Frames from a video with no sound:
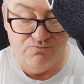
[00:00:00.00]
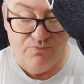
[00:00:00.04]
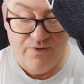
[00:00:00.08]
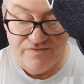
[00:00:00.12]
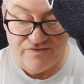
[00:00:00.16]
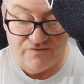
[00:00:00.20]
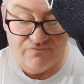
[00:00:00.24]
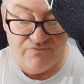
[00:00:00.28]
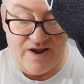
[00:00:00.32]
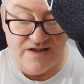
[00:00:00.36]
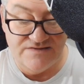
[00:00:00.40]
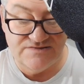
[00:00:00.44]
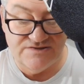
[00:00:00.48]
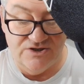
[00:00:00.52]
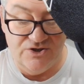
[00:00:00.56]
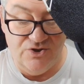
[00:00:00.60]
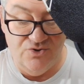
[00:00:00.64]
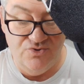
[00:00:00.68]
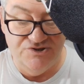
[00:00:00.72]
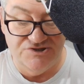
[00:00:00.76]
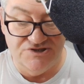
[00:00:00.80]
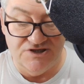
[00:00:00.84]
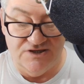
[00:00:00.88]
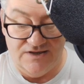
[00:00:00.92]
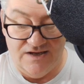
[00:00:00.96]
with
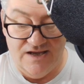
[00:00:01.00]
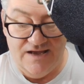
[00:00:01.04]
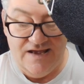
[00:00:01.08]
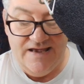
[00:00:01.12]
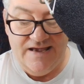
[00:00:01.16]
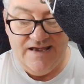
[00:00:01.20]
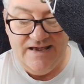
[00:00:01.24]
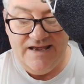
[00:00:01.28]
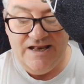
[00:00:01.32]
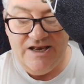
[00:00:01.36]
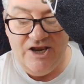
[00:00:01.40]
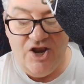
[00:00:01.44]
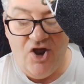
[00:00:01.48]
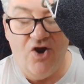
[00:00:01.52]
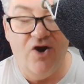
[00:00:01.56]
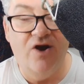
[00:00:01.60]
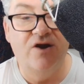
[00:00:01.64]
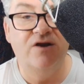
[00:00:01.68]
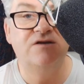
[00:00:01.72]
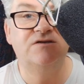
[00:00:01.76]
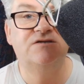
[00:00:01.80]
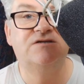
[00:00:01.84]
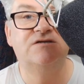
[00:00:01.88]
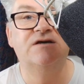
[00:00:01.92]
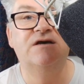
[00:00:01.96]
resolution, he
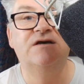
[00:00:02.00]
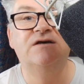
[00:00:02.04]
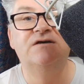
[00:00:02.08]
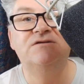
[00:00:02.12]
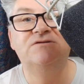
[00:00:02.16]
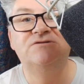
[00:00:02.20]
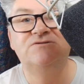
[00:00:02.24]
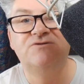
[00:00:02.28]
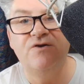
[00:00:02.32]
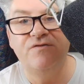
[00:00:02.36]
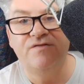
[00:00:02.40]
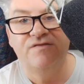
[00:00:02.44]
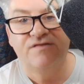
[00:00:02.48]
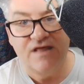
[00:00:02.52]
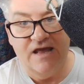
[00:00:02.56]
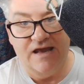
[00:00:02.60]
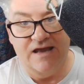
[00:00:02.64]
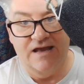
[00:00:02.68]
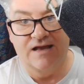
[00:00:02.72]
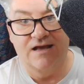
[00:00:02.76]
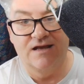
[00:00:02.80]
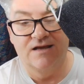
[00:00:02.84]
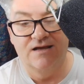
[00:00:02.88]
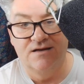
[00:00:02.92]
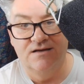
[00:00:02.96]
learned to
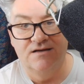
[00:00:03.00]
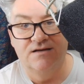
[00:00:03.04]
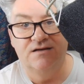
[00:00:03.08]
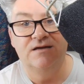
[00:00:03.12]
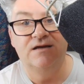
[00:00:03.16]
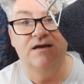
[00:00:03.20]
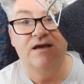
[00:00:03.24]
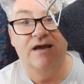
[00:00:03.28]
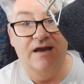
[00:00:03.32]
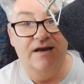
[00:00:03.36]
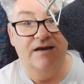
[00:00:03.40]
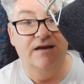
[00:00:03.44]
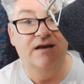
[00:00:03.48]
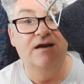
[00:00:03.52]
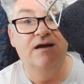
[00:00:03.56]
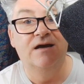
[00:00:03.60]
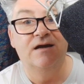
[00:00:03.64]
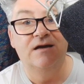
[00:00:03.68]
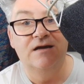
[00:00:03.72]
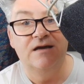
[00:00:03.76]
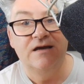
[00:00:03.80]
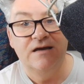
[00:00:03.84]
think in